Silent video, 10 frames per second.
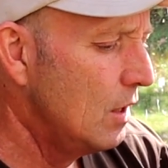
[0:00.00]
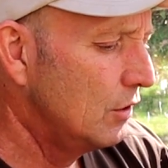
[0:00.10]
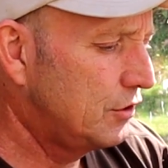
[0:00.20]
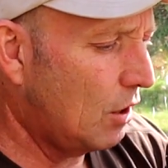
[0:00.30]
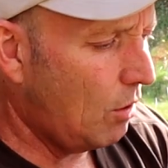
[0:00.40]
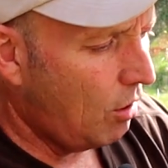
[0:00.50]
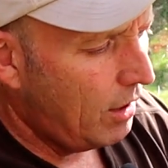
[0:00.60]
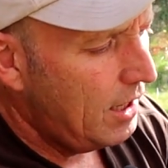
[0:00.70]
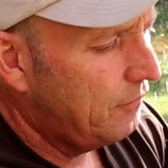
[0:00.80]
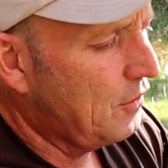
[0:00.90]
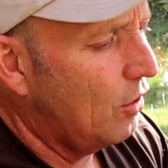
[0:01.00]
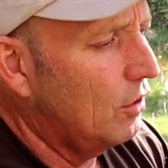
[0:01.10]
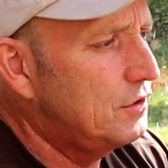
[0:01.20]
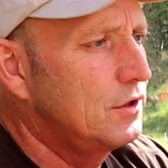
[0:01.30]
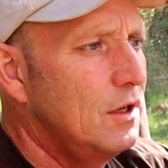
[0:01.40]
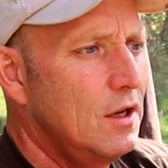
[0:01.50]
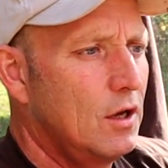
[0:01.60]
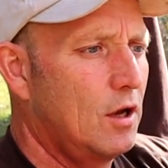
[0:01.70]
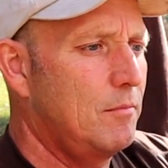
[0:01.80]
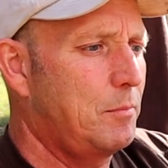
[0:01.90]
So I have got
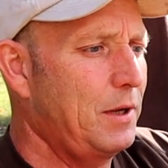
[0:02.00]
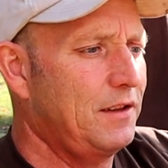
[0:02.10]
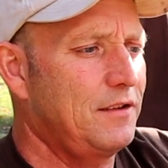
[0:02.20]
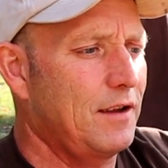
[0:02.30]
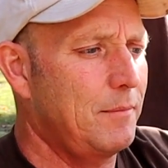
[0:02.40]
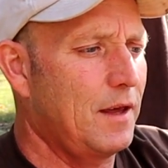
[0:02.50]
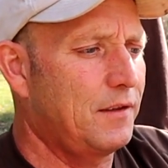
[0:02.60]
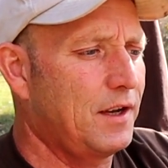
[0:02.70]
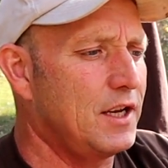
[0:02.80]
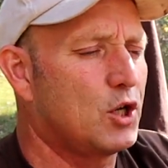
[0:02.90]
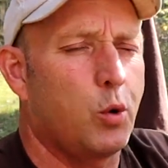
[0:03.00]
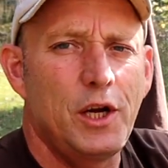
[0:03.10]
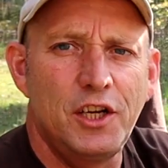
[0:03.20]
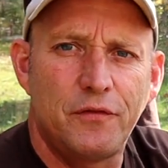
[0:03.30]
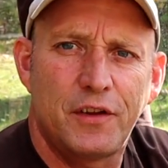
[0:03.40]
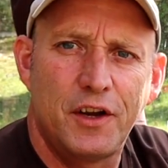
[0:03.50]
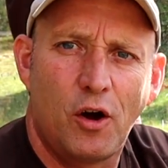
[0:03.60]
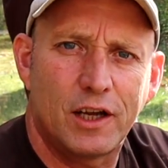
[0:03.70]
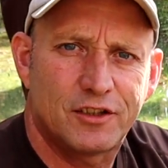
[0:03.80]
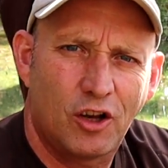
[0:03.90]
picked these up the other day, Queen of the
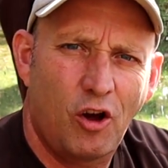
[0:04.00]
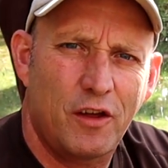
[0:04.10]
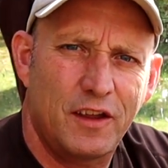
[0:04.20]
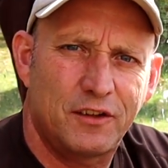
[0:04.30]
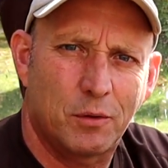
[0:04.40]
Night. I like these